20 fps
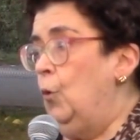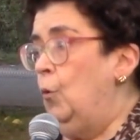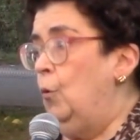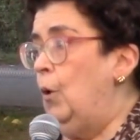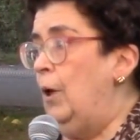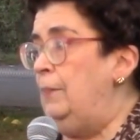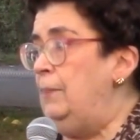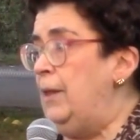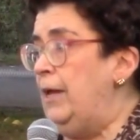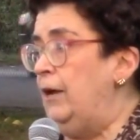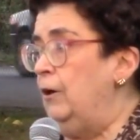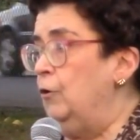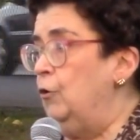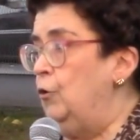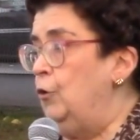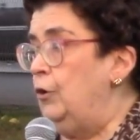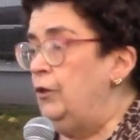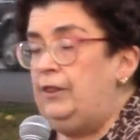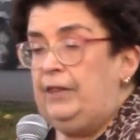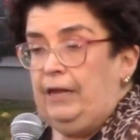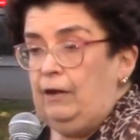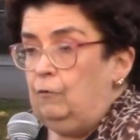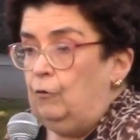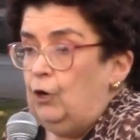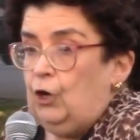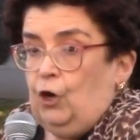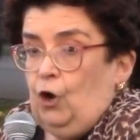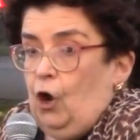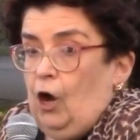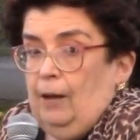when they're
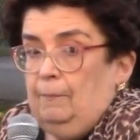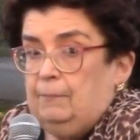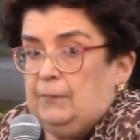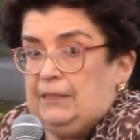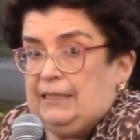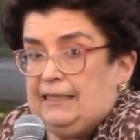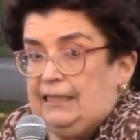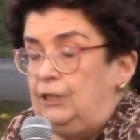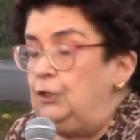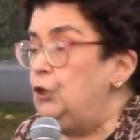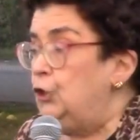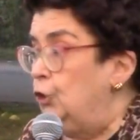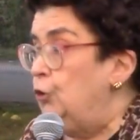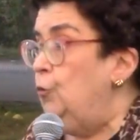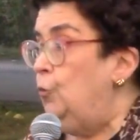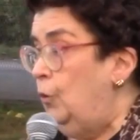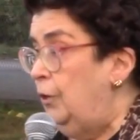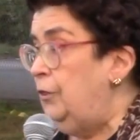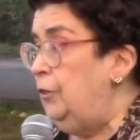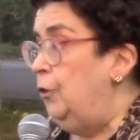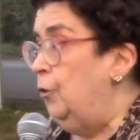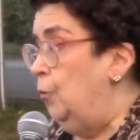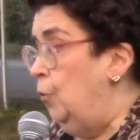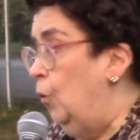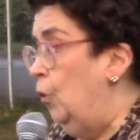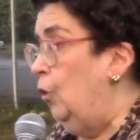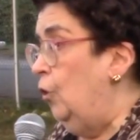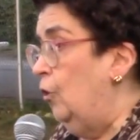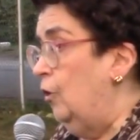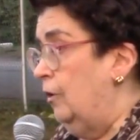in competition with the
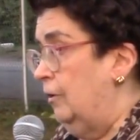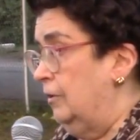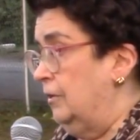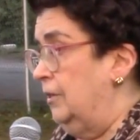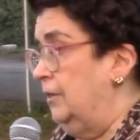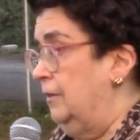world.